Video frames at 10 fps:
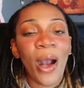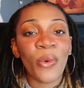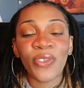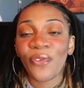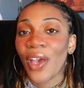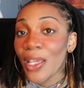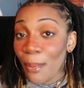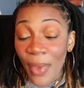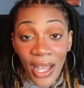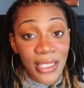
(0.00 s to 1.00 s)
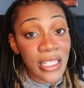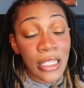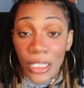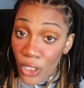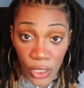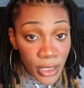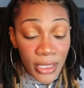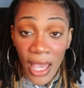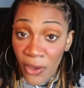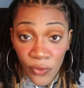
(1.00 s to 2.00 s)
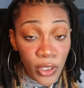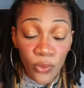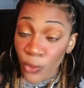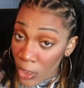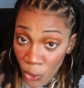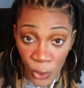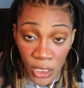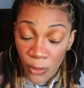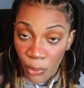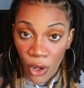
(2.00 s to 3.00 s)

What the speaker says: I was fighting back tears every retwist,